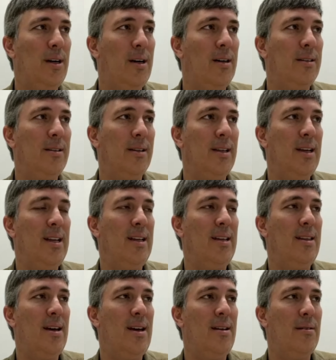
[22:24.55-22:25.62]
the lady
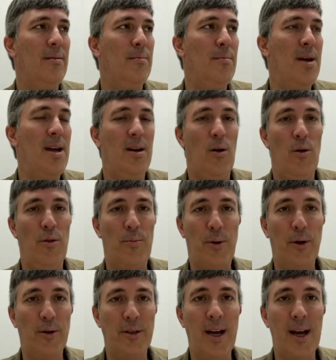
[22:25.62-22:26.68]
that made all the
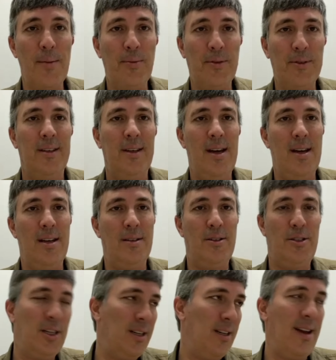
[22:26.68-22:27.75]
prototypes, and
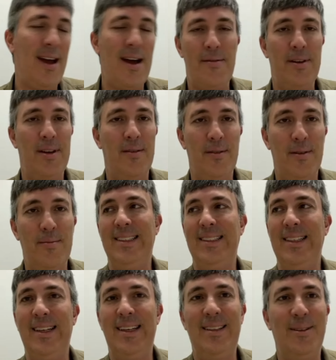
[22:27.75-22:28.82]
she didn't have any of them.
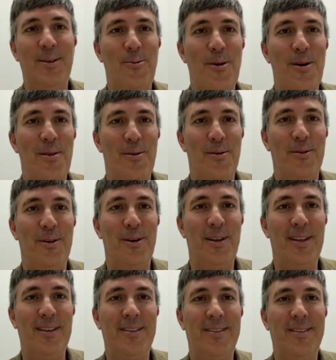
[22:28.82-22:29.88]
Yeah, I don't know where those are.
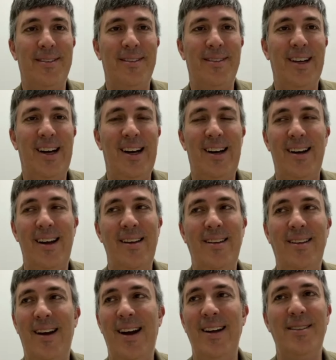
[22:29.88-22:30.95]

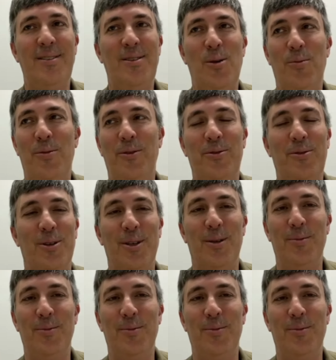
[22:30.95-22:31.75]
I just hope those turn up